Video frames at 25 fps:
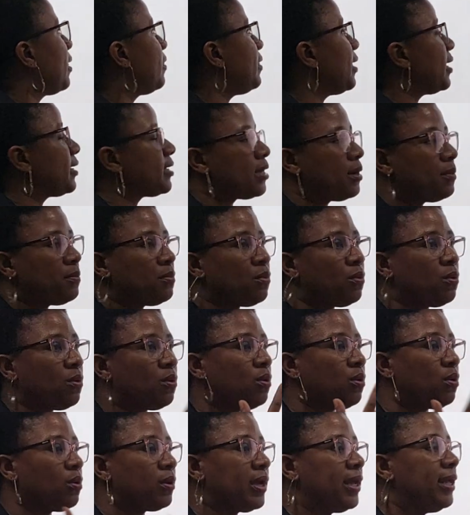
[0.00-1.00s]
that are
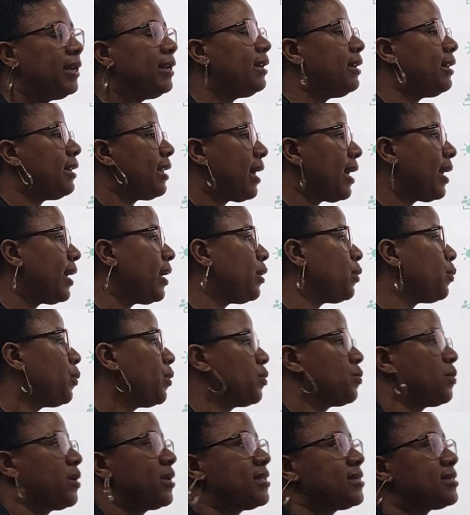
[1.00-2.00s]
more in line
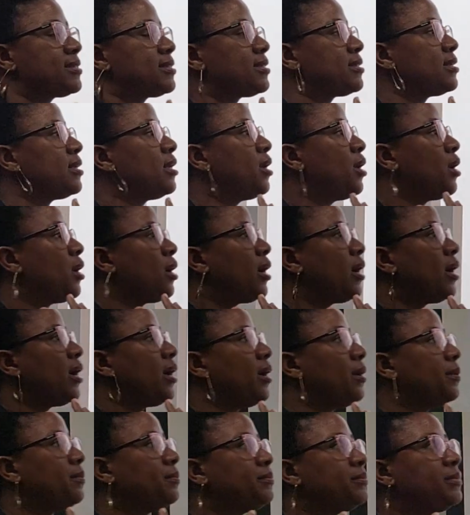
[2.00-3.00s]
with what is
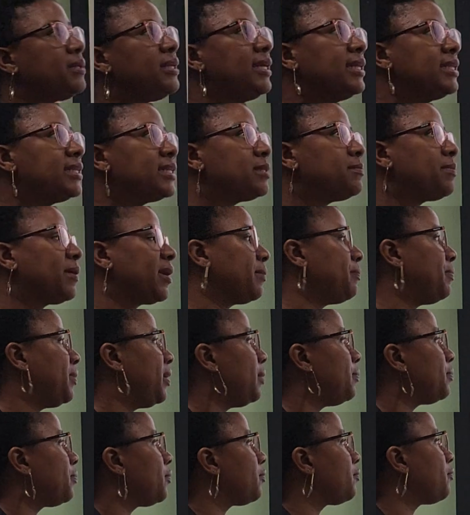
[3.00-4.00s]
needed by
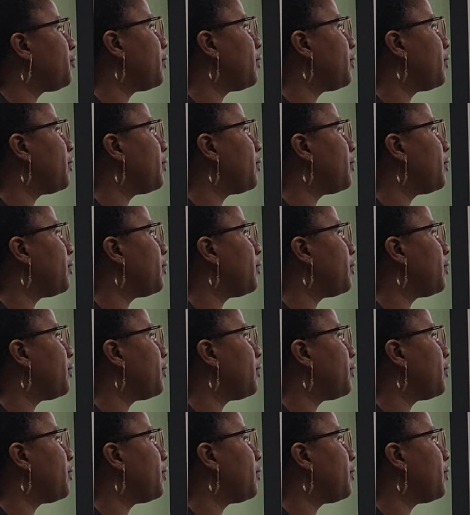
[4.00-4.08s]
people.